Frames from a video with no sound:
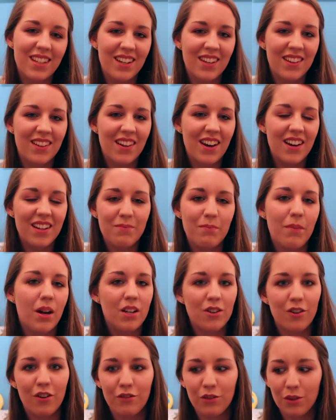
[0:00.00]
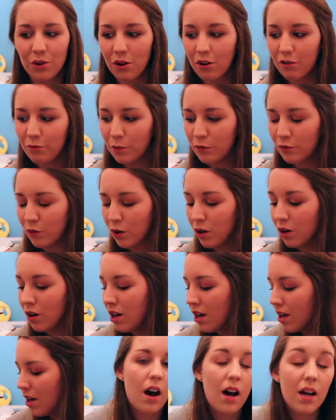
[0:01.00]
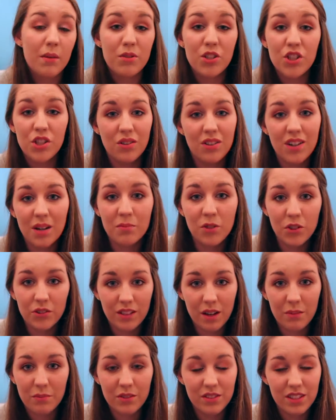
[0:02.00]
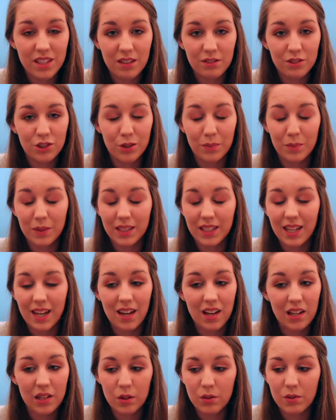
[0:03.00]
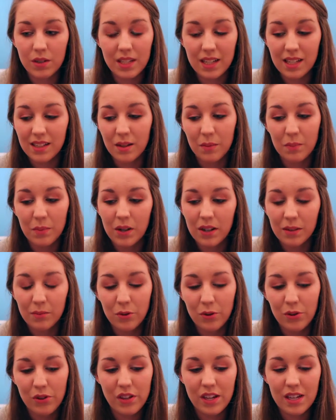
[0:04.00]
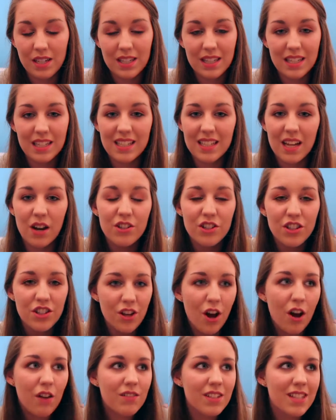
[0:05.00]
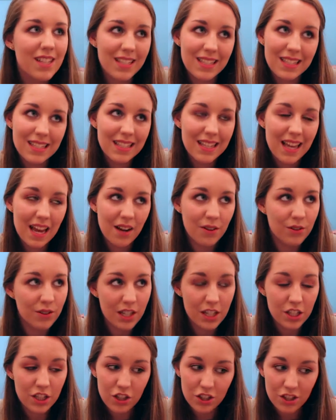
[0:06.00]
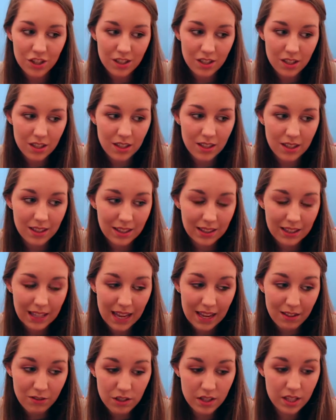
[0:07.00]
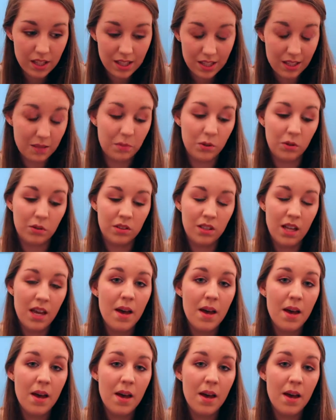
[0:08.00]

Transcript: you know, that I might not have thought of before. I'm sure I'm not done with sales shopping yet. I always end up buying more things in a sale. I just can't resist a sale. They're just, they're irresistible.